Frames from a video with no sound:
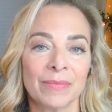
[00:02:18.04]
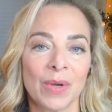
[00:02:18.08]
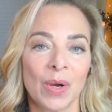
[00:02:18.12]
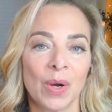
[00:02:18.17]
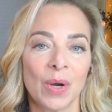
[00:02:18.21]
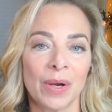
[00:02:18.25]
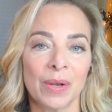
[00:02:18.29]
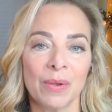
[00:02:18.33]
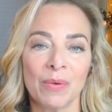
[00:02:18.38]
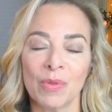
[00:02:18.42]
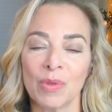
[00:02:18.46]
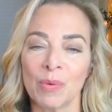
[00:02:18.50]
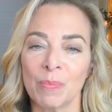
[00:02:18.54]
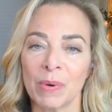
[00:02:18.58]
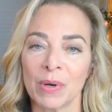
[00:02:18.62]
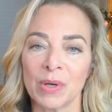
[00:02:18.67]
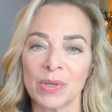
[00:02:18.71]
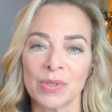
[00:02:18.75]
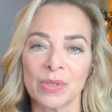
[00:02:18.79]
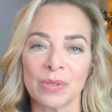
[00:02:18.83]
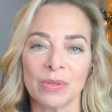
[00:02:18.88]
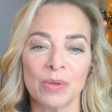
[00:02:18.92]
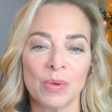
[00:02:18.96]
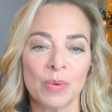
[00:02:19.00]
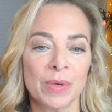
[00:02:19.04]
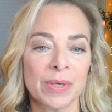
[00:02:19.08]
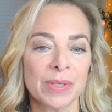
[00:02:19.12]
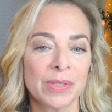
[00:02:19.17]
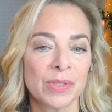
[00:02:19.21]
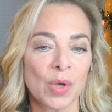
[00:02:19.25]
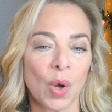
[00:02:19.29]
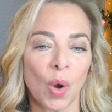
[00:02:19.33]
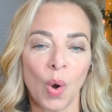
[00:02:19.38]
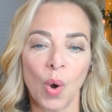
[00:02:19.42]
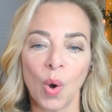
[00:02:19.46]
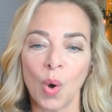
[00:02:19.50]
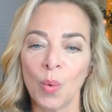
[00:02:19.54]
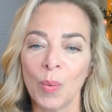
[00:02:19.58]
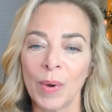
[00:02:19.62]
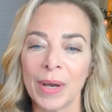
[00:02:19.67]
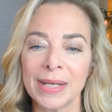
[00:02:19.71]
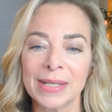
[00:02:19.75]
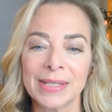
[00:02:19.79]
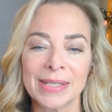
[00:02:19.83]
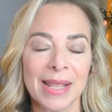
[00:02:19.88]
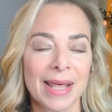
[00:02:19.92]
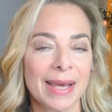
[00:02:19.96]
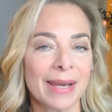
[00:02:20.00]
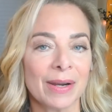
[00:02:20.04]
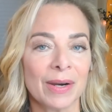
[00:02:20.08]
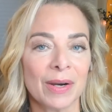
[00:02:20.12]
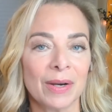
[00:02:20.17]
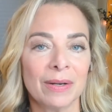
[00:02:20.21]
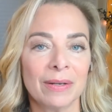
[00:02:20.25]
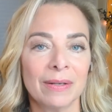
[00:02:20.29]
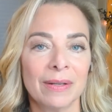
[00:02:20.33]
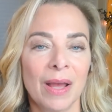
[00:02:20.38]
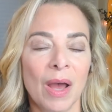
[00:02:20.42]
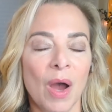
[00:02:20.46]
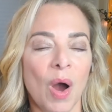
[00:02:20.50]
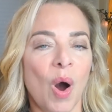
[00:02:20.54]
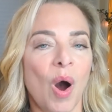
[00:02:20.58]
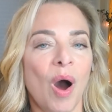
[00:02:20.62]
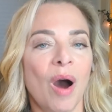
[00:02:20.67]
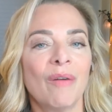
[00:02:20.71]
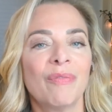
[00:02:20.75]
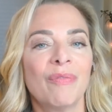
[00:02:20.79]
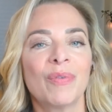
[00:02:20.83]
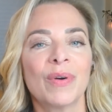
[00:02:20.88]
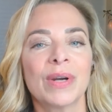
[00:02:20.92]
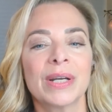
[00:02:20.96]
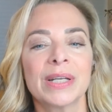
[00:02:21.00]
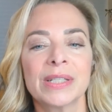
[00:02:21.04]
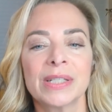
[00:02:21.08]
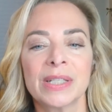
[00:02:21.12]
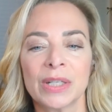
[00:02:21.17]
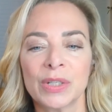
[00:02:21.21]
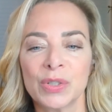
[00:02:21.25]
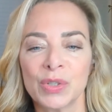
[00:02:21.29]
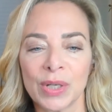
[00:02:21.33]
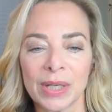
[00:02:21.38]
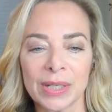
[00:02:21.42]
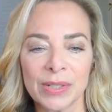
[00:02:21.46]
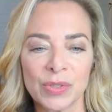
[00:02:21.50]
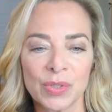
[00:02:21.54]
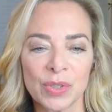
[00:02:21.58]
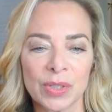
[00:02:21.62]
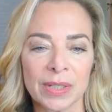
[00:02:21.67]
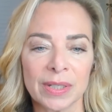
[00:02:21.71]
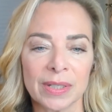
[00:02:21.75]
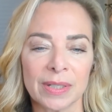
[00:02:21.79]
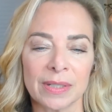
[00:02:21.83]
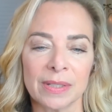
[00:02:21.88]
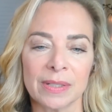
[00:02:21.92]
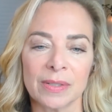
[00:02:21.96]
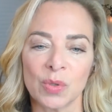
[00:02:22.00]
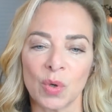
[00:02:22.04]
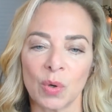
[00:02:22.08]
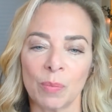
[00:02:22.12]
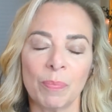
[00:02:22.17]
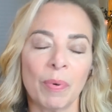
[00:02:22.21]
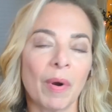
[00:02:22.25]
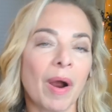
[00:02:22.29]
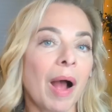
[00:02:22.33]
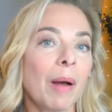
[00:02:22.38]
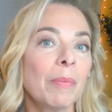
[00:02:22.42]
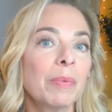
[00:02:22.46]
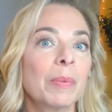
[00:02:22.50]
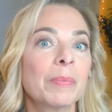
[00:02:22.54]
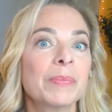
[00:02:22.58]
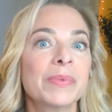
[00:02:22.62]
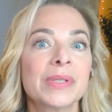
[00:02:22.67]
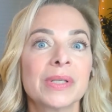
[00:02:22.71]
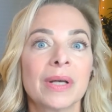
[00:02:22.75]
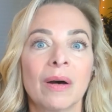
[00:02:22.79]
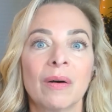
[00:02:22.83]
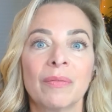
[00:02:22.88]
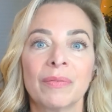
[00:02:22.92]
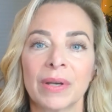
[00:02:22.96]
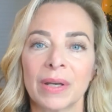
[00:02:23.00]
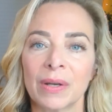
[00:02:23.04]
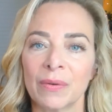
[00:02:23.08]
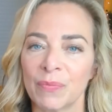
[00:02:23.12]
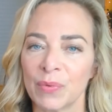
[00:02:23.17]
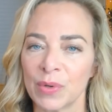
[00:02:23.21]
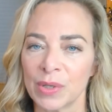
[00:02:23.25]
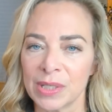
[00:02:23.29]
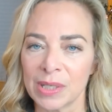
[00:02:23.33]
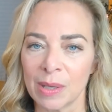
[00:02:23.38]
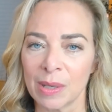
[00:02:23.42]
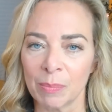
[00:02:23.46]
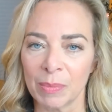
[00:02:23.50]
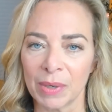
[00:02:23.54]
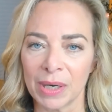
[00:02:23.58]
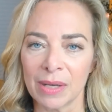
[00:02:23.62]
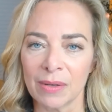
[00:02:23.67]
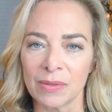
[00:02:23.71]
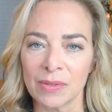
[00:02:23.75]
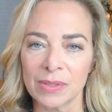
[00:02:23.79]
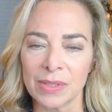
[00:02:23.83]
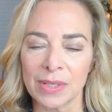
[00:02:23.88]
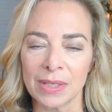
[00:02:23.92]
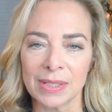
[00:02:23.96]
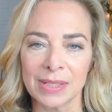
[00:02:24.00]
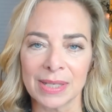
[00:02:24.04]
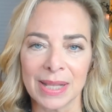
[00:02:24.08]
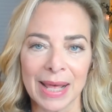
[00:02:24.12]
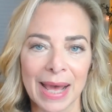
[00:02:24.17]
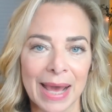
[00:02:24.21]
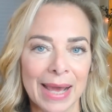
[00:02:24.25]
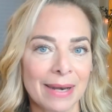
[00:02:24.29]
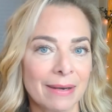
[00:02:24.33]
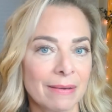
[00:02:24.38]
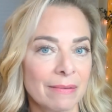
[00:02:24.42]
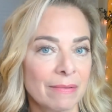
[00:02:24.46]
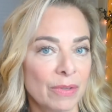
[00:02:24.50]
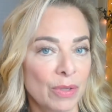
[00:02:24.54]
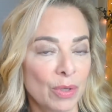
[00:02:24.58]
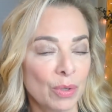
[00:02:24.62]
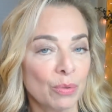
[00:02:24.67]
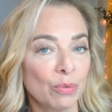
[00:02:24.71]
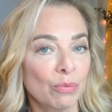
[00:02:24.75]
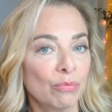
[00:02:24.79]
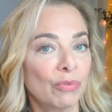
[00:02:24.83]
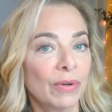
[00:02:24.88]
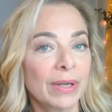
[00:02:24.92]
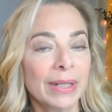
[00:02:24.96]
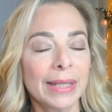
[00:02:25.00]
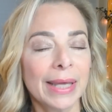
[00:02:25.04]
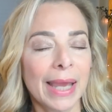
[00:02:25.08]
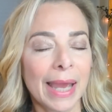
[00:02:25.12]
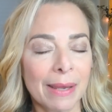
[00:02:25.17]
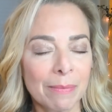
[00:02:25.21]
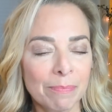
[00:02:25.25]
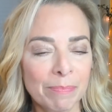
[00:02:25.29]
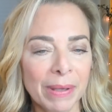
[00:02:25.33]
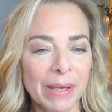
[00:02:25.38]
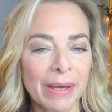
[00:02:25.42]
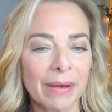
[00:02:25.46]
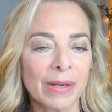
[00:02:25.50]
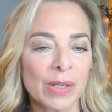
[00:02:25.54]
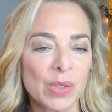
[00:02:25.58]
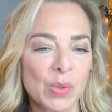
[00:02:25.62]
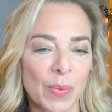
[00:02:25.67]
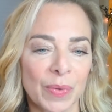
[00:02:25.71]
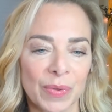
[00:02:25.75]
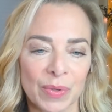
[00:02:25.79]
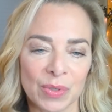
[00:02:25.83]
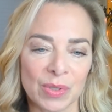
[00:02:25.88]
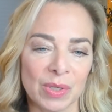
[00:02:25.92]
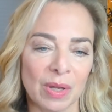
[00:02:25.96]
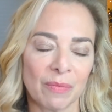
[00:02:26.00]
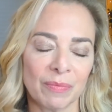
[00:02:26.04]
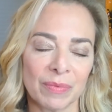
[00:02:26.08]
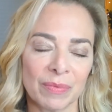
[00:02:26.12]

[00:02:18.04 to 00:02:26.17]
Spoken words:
Are you the person who is always there offering suggestions or problem solving for someone else? Is that you? Really? And be honest with yourself.